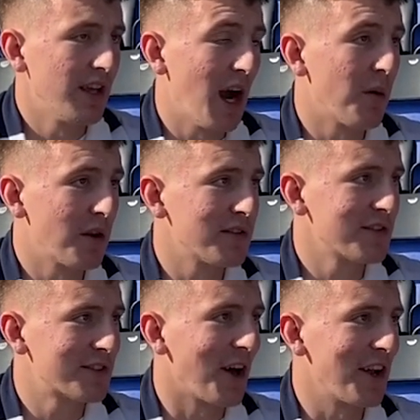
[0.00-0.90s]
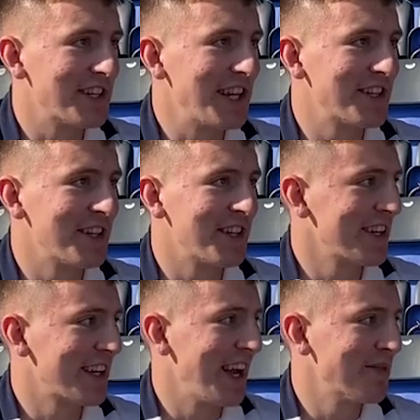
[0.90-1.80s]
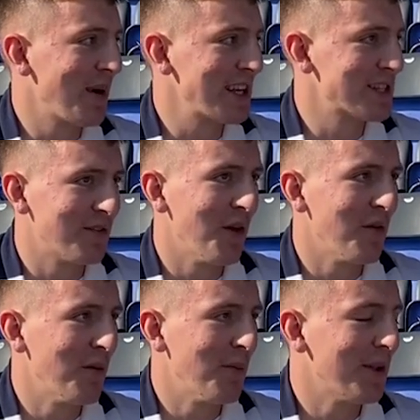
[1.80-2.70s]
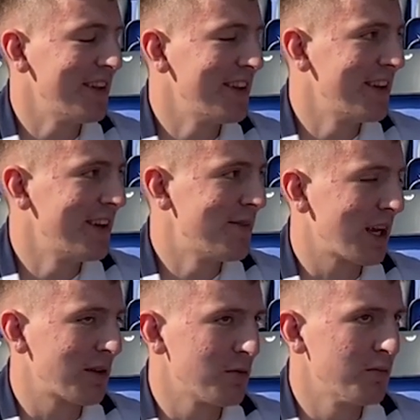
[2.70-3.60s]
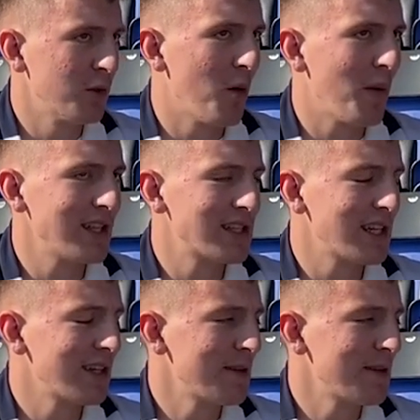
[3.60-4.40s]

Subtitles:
I want to start the season, getting back into full football, like some normality.